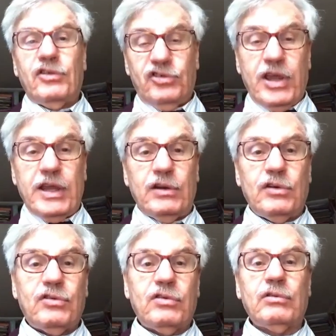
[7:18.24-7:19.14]

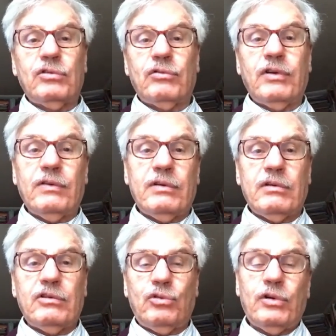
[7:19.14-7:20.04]
change through
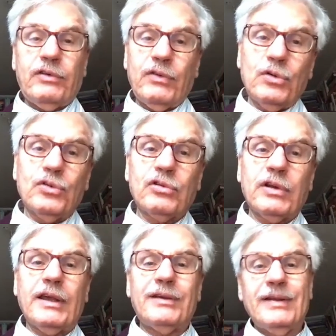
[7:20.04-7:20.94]
a revolution,
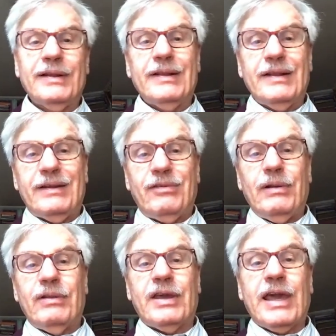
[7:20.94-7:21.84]

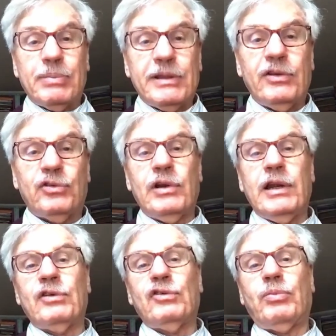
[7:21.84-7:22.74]
the capitalist
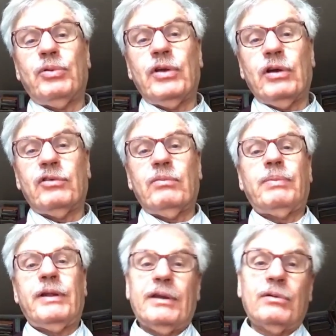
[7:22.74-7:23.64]
relations of production,
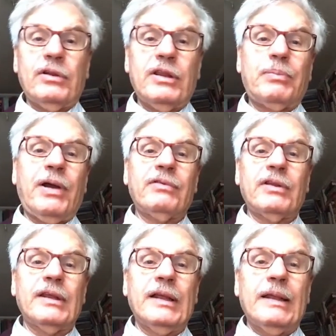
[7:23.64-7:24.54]
particularly the
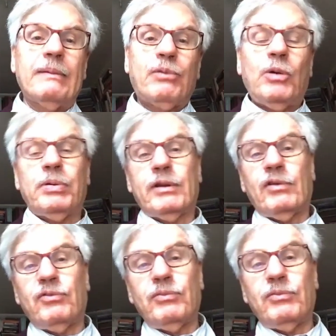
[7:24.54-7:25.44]
private property
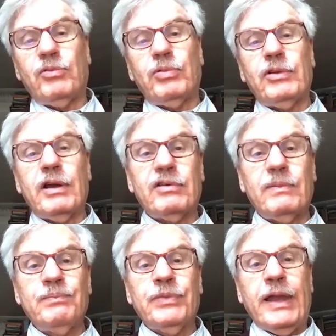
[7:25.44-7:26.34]
of means of
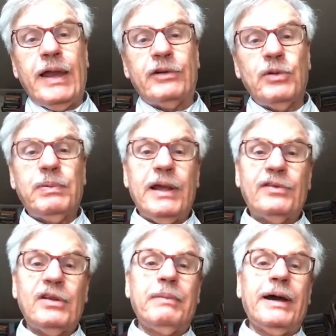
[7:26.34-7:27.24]
production, and
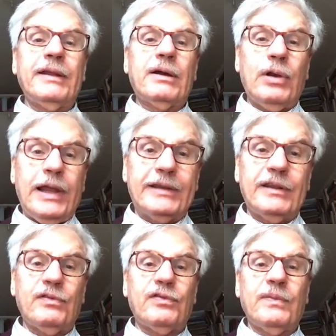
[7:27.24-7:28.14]
replace it by the
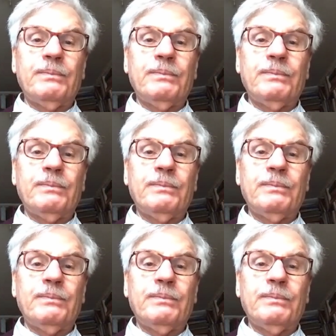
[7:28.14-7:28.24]
collective